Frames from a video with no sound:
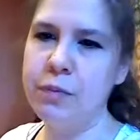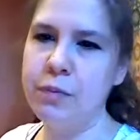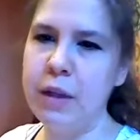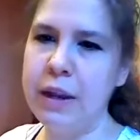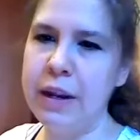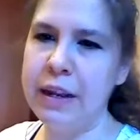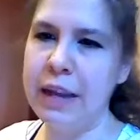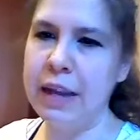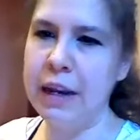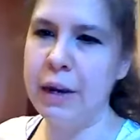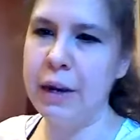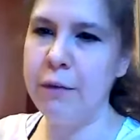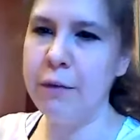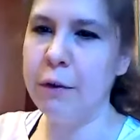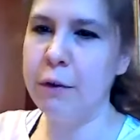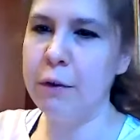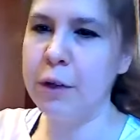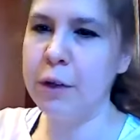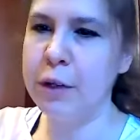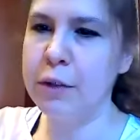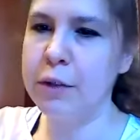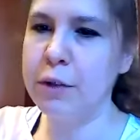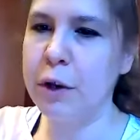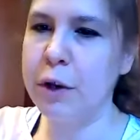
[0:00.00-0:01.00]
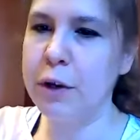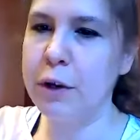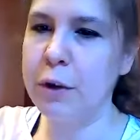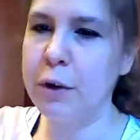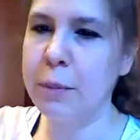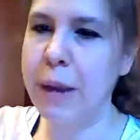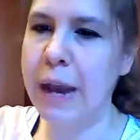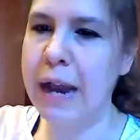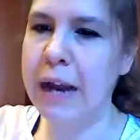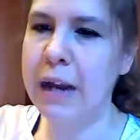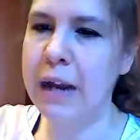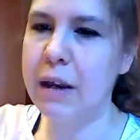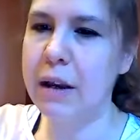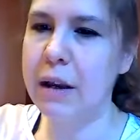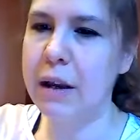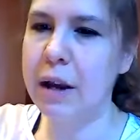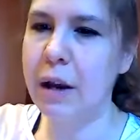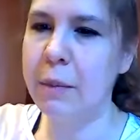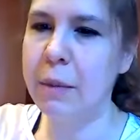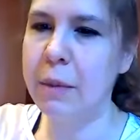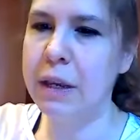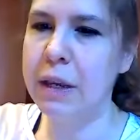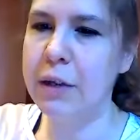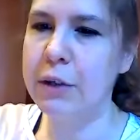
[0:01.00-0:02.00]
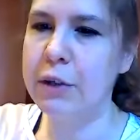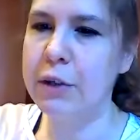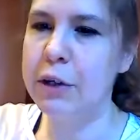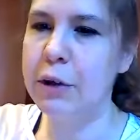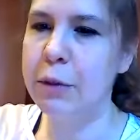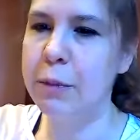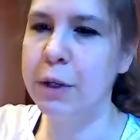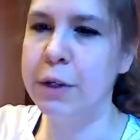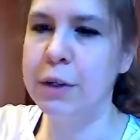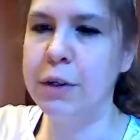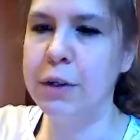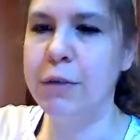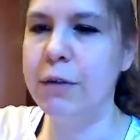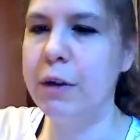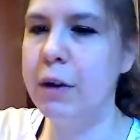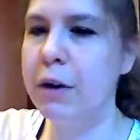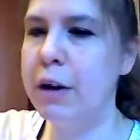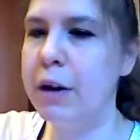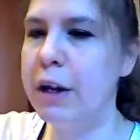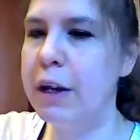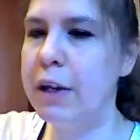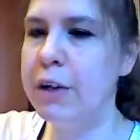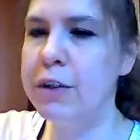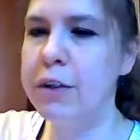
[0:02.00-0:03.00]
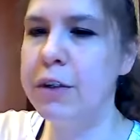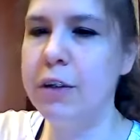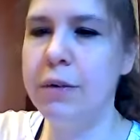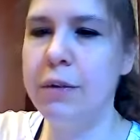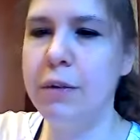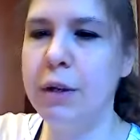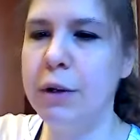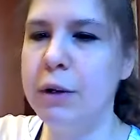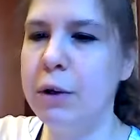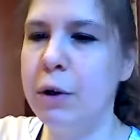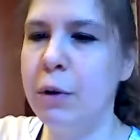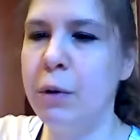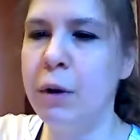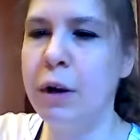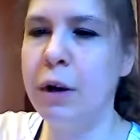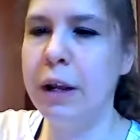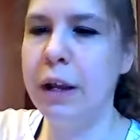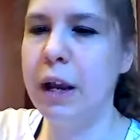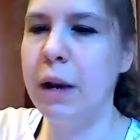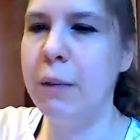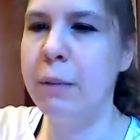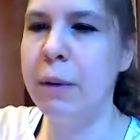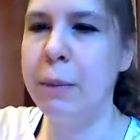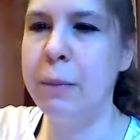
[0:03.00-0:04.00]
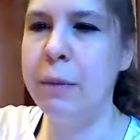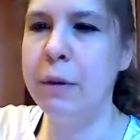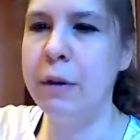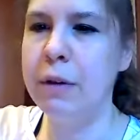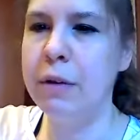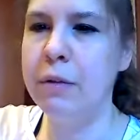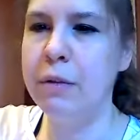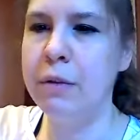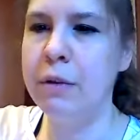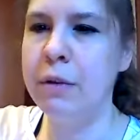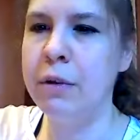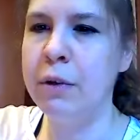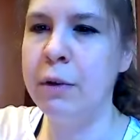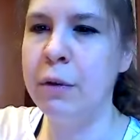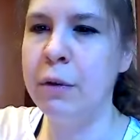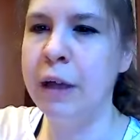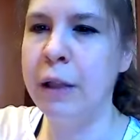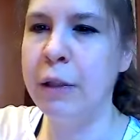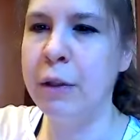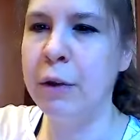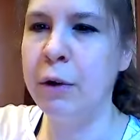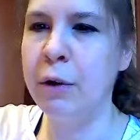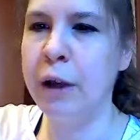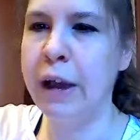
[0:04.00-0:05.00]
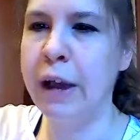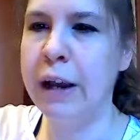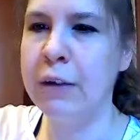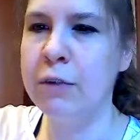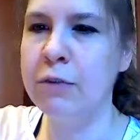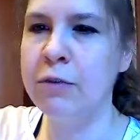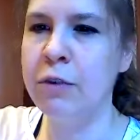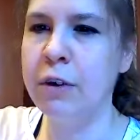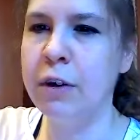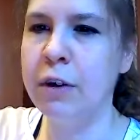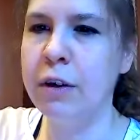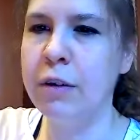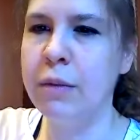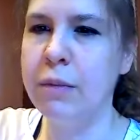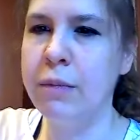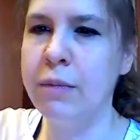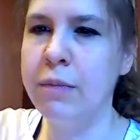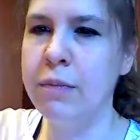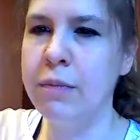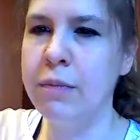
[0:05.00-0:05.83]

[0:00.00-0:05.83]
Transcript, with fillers: And again, if you're just on your back coming into your pigeon variation, you don't want to come up and do that little extra